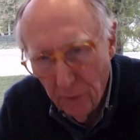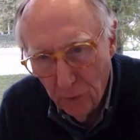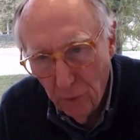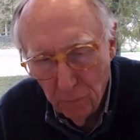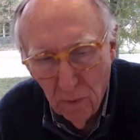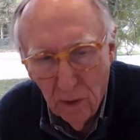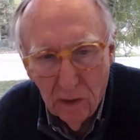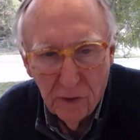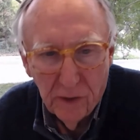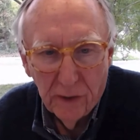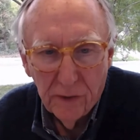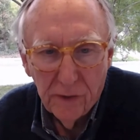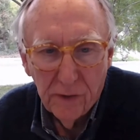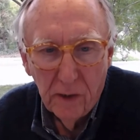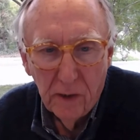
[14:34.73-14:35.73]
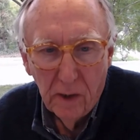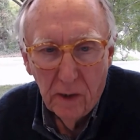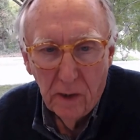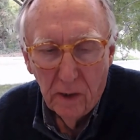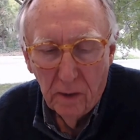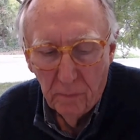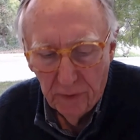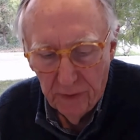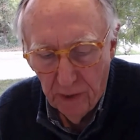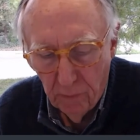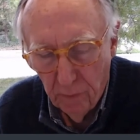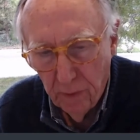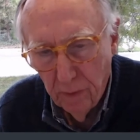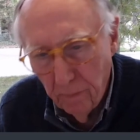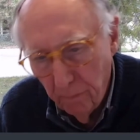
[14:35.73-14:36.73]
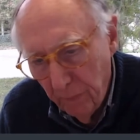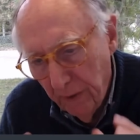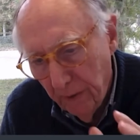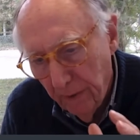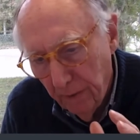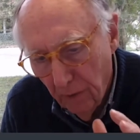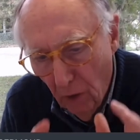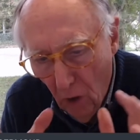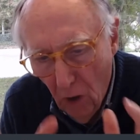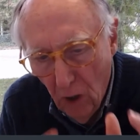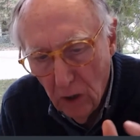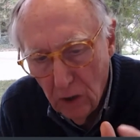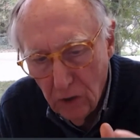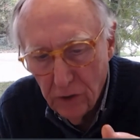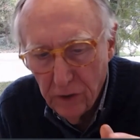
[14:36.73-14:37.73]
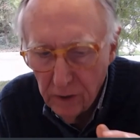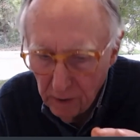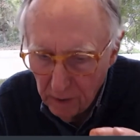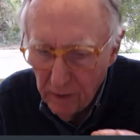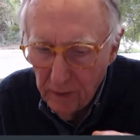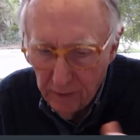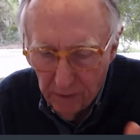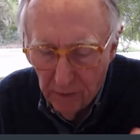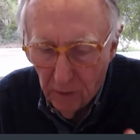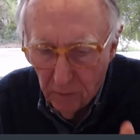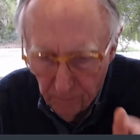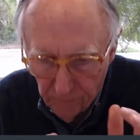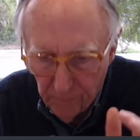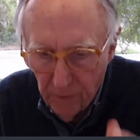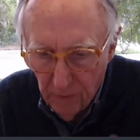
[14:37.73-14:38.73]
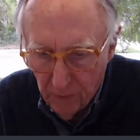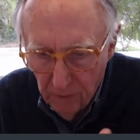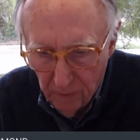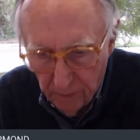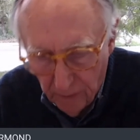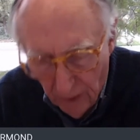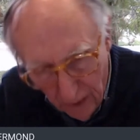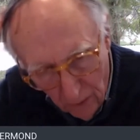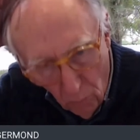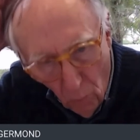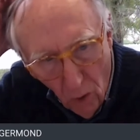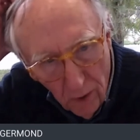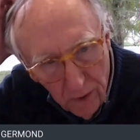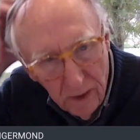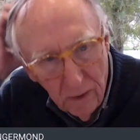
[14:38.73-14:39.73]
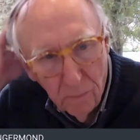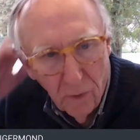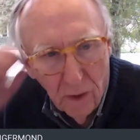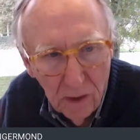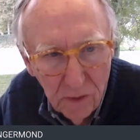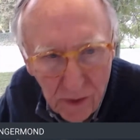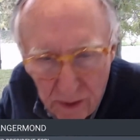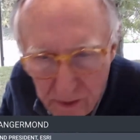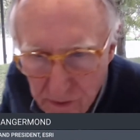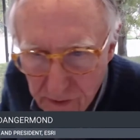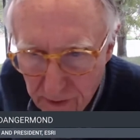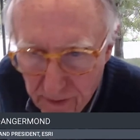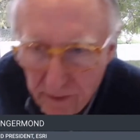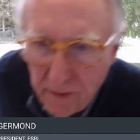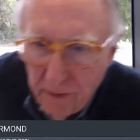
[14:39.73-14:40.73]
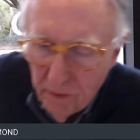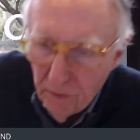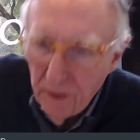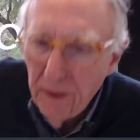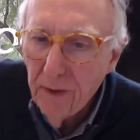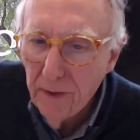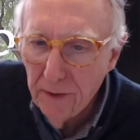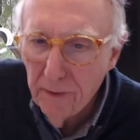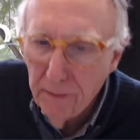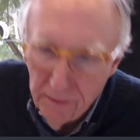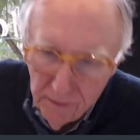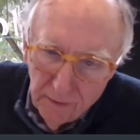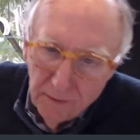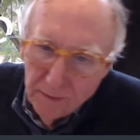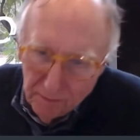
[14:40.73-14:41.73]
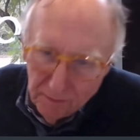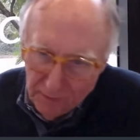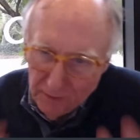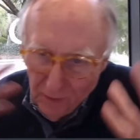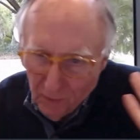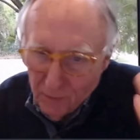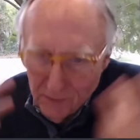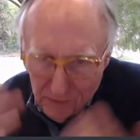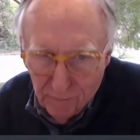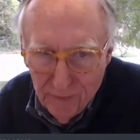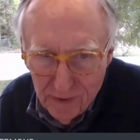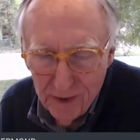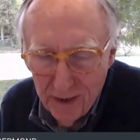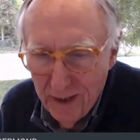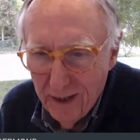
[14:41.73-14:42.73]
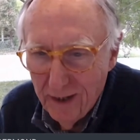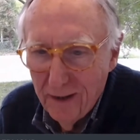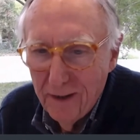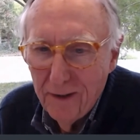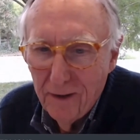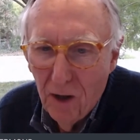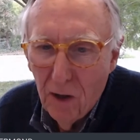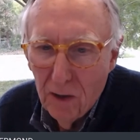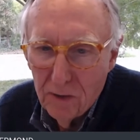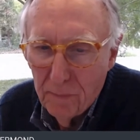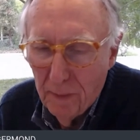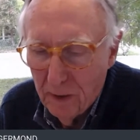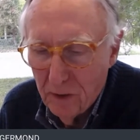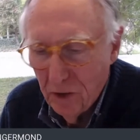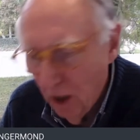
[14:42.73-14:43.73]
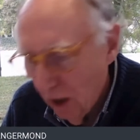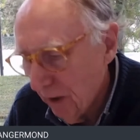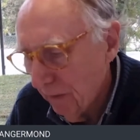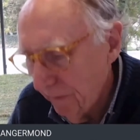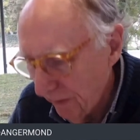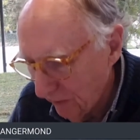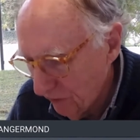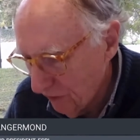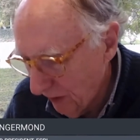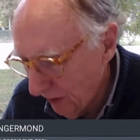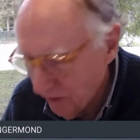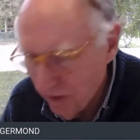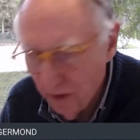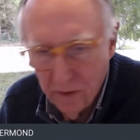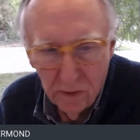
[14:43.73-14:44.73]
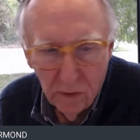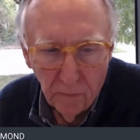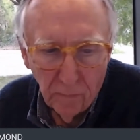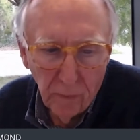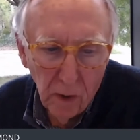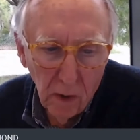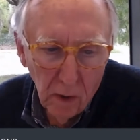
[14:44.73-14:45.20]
to do projects. But they would be large, kind of wonky projects that you needed a sophisticated knowledge about geography and GIS to do.